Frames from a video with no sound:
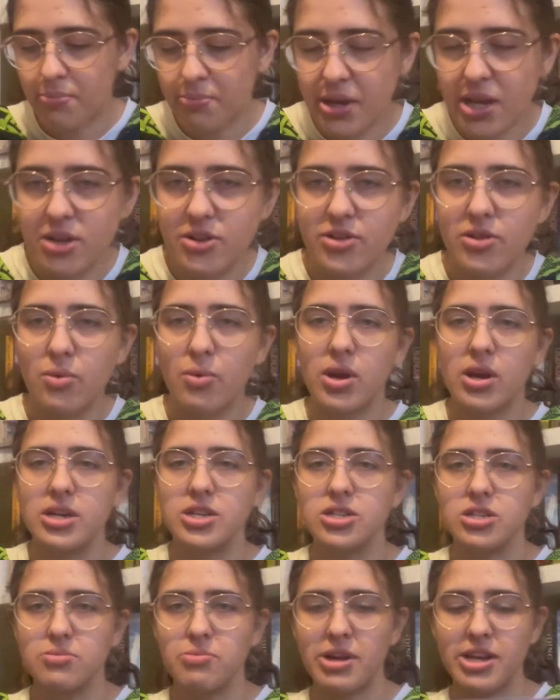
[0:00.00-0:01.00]
do the one I
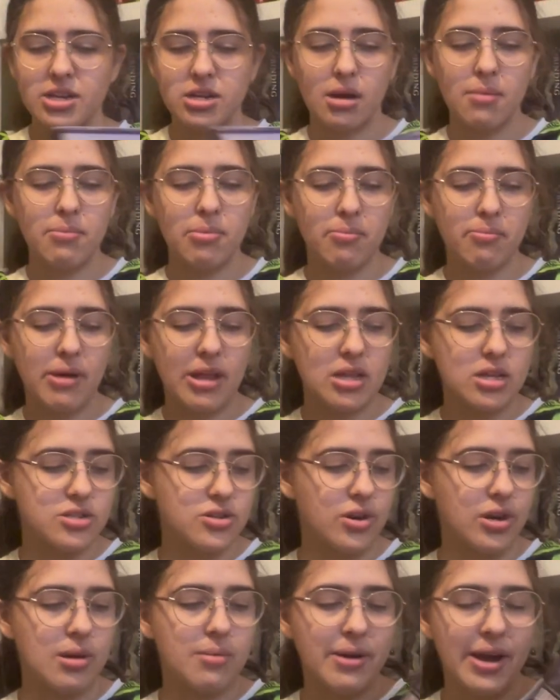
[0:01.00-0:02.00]
just picked up,
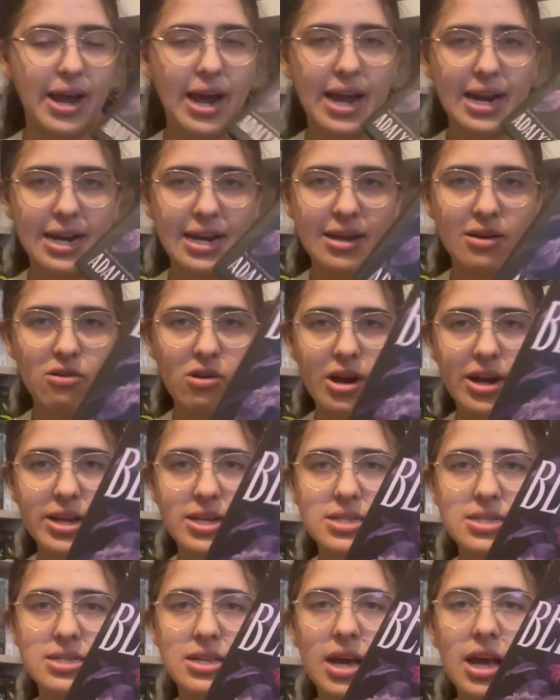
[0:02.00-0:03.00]
Belladonna by Adeline
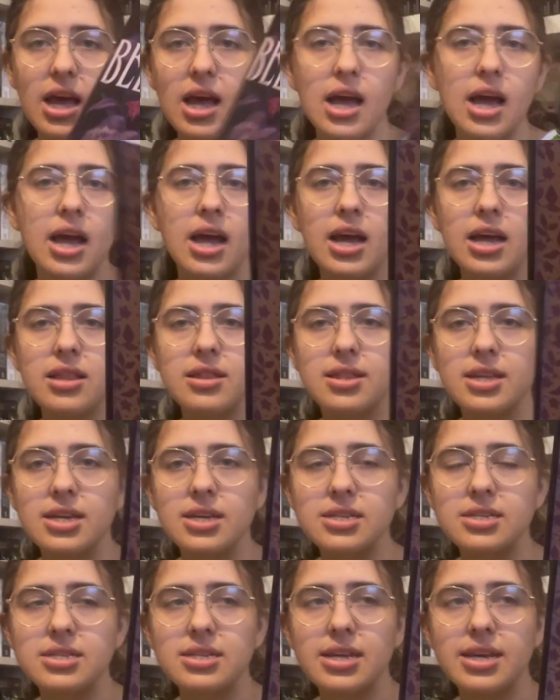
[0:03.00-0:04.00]
Grace.
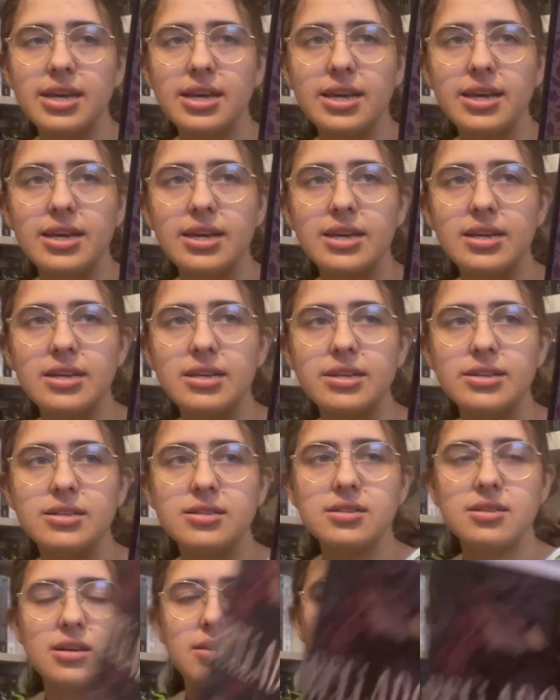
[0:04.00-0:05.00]
this is
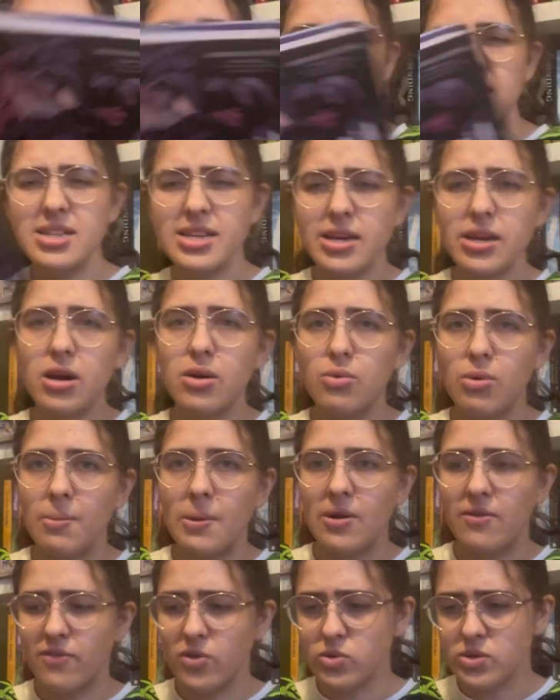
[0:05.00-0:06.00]
basically a woman
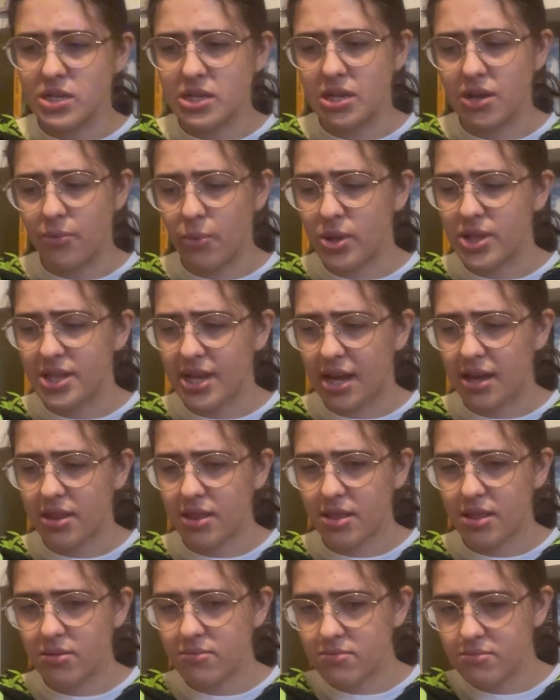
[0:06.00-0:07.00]
falls in love with
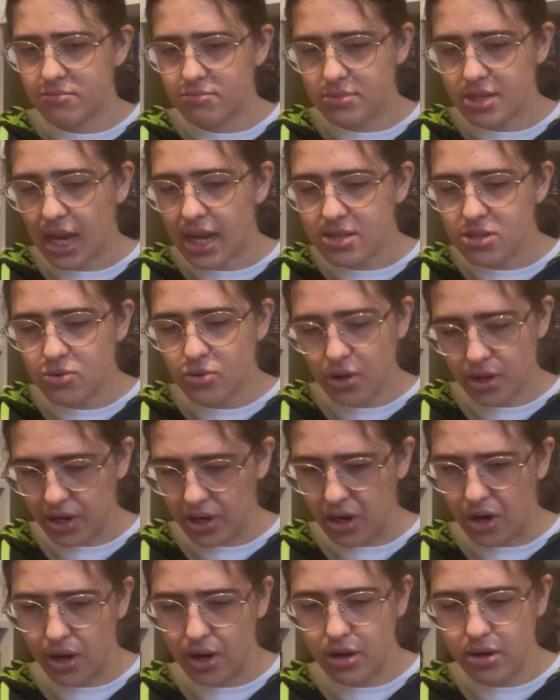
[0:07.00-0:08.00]
death. That's all I know.